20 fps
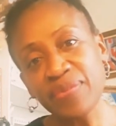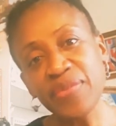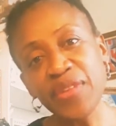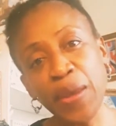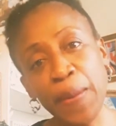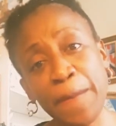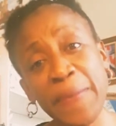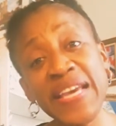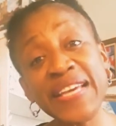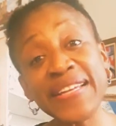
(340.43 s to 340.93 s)

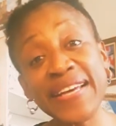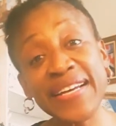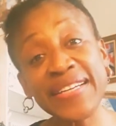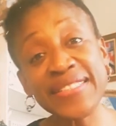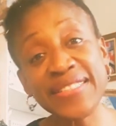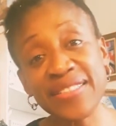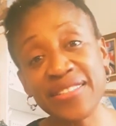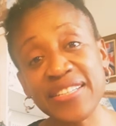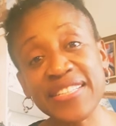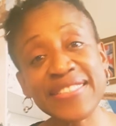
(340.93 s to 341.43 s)
main
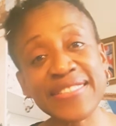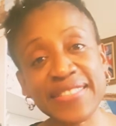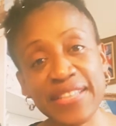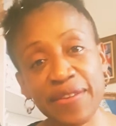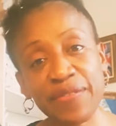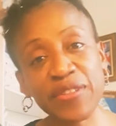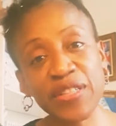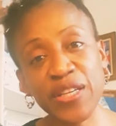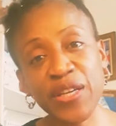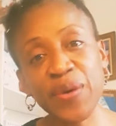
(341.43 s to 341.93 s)
idea is
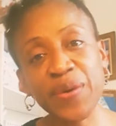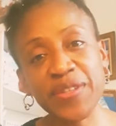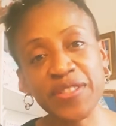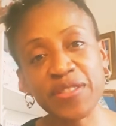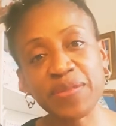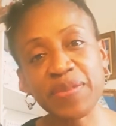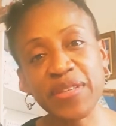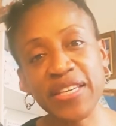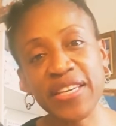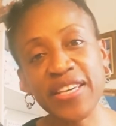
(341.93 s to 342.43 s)
definitely going
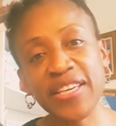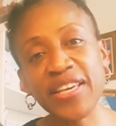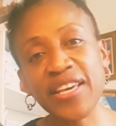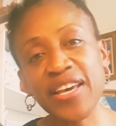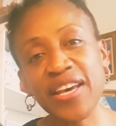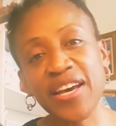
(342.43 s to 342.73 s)
to be